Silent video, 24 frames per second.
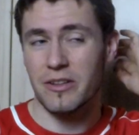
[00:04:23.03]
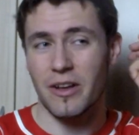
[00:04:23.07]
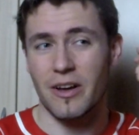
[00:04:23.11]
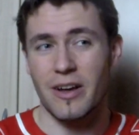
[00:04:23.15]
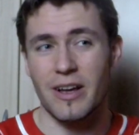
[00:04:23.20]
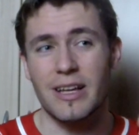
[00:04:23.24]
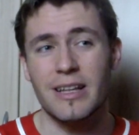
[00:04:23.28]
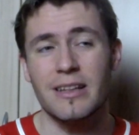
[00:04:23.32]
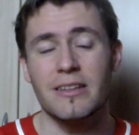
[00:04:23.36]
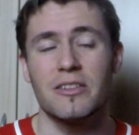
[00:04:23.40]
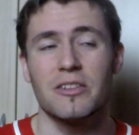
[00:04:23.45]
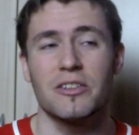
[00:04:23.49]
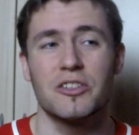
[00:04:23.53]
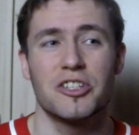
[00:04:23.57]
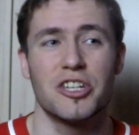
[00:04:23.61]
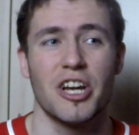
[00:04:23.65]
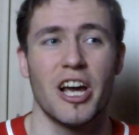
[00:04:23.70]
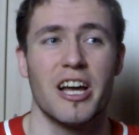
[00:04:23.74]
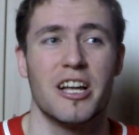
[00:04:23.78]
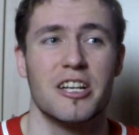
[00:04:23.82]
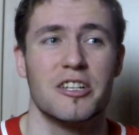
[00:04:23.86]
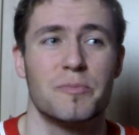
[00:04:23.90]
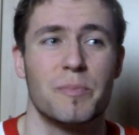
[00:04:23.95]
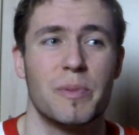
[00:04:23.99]
The
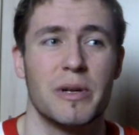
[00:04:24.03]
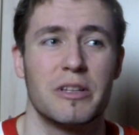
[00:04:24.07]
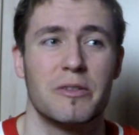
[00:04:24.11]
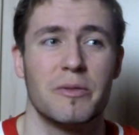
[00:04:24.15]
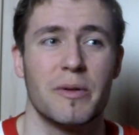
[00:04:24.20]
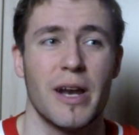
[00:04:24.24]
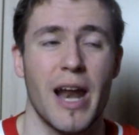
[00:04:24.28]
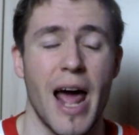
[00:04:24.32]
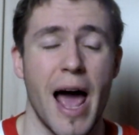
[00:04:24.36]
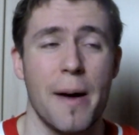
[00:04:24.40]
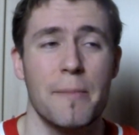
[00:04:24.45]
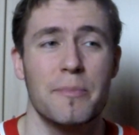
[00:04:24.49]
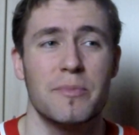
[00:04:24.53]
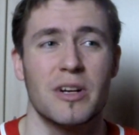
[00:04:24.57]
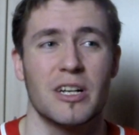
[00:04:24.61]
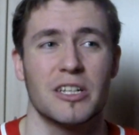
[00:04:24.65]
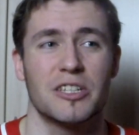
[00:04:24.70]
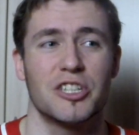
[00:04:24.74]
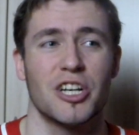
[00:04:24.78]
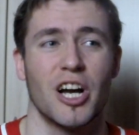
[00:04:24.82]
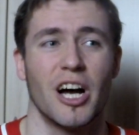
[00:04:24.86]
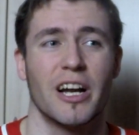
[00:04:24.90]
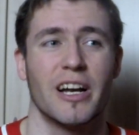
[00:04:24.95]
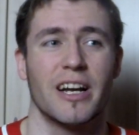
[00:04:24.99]
interchange between Emre
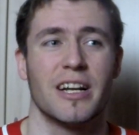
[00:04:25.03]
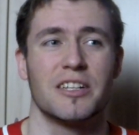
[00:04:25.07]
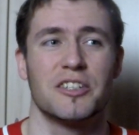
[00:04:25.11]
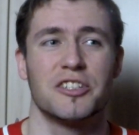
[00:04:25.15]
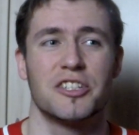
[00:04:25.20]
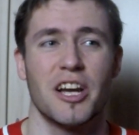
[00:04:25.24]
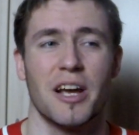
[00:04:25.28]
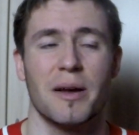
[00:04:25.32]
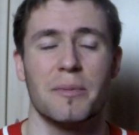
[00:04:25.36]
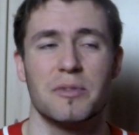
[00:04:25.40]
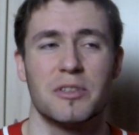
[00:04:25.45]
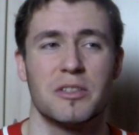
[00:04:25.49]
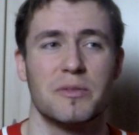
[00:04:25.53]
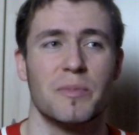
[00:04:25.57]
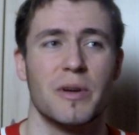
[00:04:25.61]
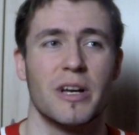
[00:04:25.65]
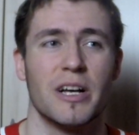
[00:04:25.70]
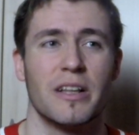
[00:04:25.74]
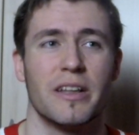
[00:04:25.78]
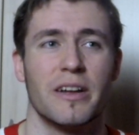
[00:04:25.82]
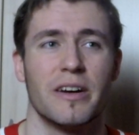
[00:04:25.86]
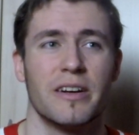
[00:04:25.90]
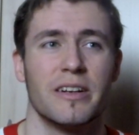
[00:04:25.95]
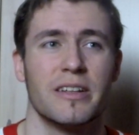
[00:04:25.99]
Can and James
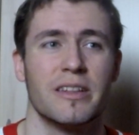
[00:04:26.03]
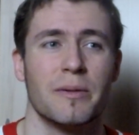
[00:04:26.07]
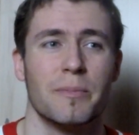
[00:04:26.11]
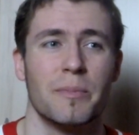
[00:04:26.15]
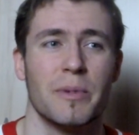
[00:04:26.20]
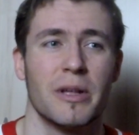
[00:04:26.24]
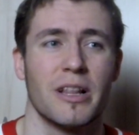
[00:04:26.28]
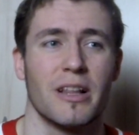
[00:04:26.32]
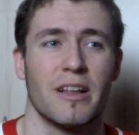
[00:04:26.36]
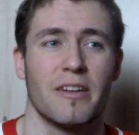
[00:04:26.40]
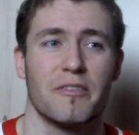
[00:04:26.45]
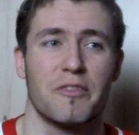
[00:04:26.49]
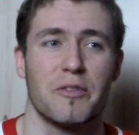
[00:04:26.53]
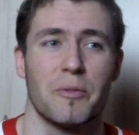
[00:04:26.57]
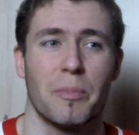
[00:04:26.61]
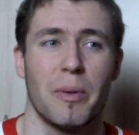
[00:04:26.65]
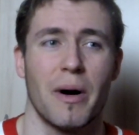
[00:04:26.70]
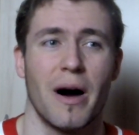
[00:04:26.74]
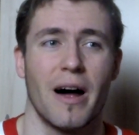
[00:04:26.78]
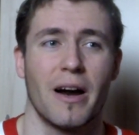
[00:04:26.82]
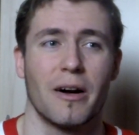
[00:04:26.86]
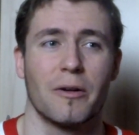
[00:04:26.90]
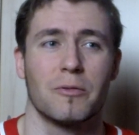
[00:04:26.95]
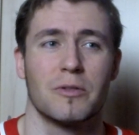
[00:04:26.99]
Milner in the middle of the
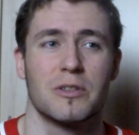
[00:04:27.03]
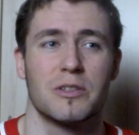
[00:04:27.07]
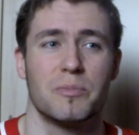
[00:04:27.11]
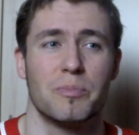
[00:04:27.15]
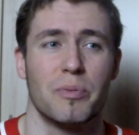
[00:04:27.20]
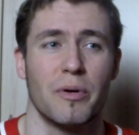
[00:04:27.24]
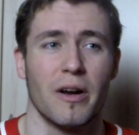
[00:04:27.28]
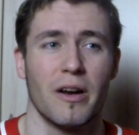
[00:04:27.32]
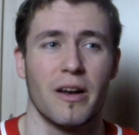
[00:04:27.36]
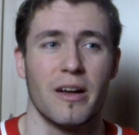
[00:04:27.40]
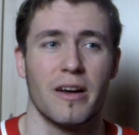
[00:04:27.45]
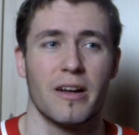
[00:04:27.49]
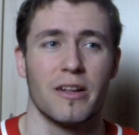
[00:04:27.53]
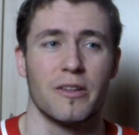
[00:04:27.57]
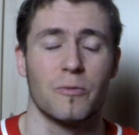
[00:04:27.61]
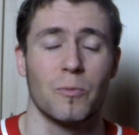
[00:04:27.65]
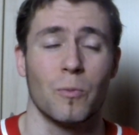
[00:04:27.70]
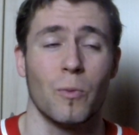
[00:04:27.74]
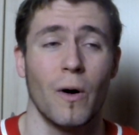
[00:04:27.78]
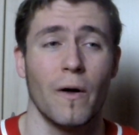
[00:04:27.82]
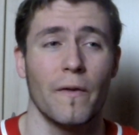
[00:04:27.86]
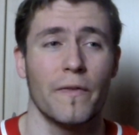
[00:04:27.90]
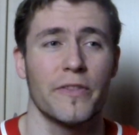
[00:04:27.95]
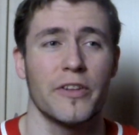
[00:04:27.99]
park was brilliant.
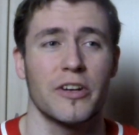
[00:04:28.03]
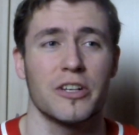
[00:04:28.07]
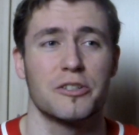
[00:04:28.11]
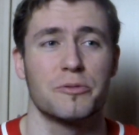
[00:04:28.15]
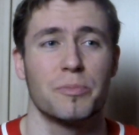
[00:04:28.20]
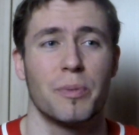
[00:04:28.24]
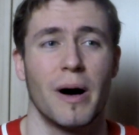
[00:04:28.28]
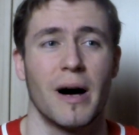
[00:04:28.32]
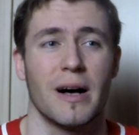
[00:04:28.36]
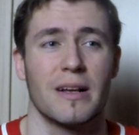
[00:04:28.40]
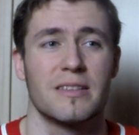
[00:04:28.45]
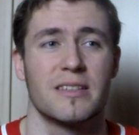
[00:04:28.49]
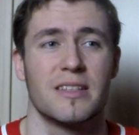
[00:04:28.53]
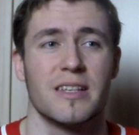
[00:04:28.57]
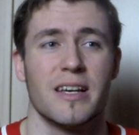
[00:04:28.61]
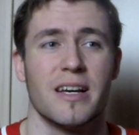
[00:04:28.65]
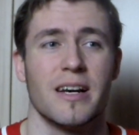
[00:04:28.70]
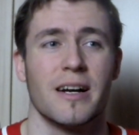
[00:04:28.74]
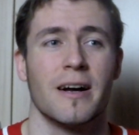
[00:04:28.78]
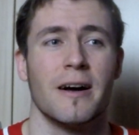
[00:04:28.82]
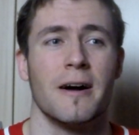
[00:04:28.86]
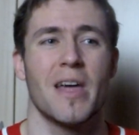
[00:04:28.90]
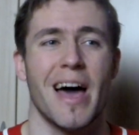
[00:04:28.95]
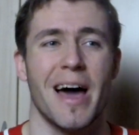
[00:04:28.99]
One-touch
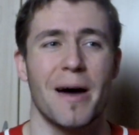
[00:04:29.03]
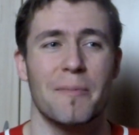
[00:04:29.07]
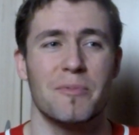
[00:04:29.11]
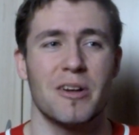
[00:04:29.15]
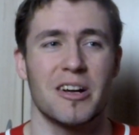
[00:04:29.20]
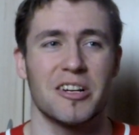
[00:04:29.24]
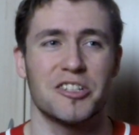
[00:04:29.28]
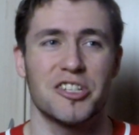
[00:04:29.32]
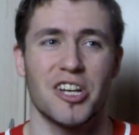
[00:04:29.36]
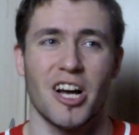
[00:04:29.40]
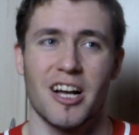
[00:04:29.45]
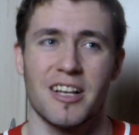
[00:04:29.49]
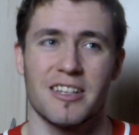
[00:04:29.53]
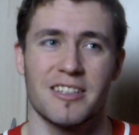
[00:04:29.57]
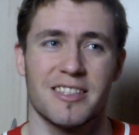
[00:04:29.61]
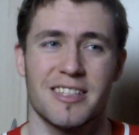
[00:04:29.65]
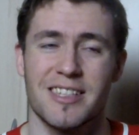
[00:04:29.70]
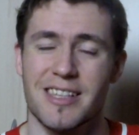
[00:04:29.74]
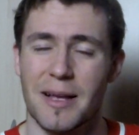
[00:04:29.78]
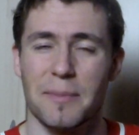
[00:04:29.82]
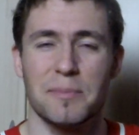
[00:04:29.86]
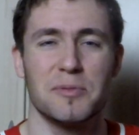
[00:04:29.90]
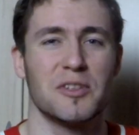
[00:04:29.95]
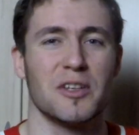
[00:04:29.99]
passing. Emre Can
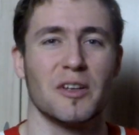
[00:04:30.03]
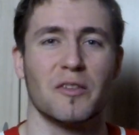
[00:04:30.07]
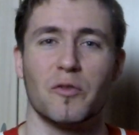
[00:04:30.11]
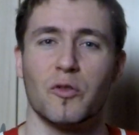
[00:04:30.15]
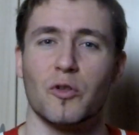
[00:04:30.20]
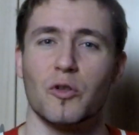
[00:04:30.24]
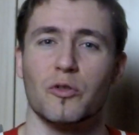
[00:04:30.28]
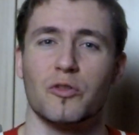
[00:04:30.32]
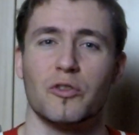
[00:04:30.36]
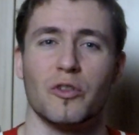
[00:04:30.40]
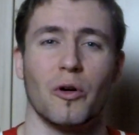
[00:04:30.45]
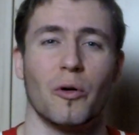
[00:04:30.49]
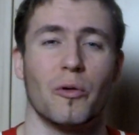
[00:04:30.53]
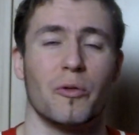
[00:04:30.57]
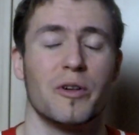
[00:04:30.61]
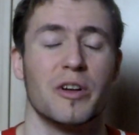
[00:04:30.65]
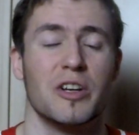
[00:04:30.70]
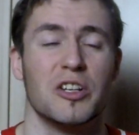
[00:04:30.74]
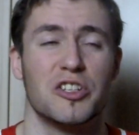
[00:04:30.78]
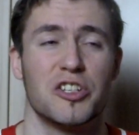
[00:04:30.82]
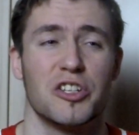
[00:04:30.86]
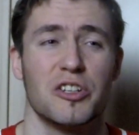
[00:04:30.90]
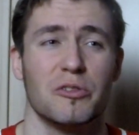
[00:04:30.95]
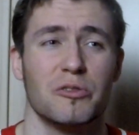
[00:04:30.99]
slips it through to
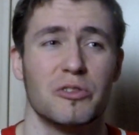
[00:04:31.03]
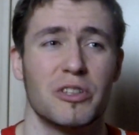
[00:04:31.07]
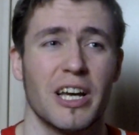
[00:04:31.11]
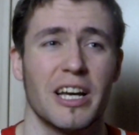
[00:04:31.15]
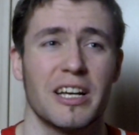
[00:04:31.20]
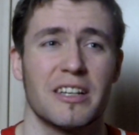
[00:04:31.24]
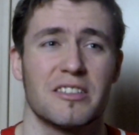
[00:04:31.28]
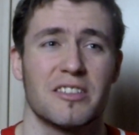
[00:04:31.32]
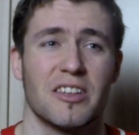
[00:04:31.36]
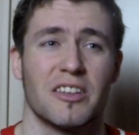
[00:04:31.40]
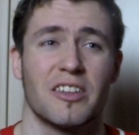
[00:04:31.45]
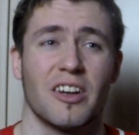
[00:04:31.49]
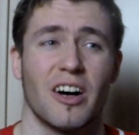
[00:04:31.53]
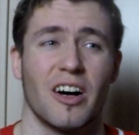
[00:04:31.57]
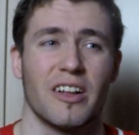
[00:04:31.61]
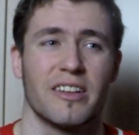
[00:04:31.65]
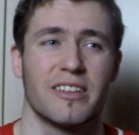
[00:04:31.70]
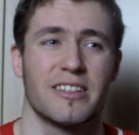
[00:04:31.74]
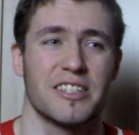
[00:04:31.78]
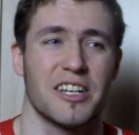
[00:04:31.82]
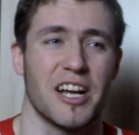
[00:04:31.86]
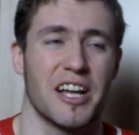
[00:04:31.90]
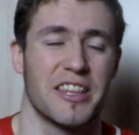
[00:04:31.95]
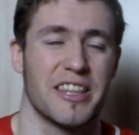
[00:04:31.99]
Origi, who takes a
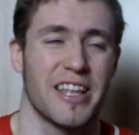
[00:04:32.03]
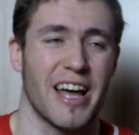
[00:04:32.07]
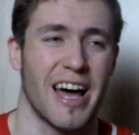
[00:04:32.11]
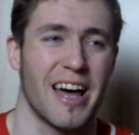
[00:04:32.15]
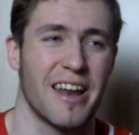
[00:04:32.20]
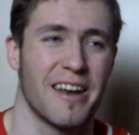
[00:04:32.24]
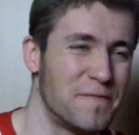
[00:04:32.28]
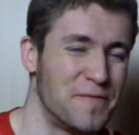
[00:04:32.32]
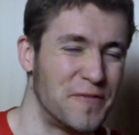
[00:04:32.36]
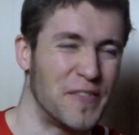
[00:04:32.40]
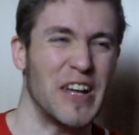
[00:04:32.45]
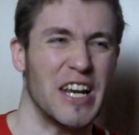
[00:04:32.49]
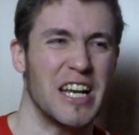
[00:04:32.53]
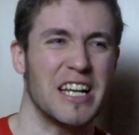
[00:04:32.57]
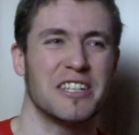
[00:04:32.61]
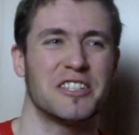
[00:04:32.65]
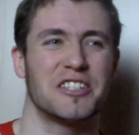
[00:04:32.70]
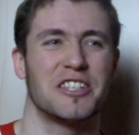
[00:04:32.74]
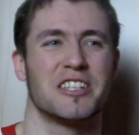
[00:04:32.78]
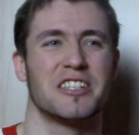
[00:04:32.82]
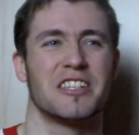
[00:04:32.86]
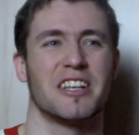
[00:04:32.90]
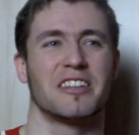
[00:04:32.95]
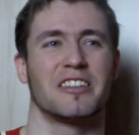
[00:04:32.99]
touch and then
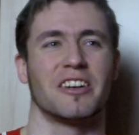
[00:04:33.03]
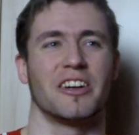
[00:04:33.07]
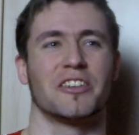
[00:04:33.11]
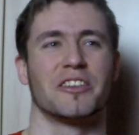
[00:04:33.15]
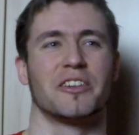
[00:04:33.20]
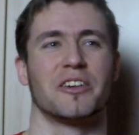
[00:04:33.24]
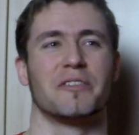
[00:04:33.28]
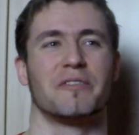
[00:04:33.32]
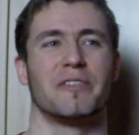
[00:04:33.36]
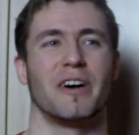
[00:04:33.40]
finishes it under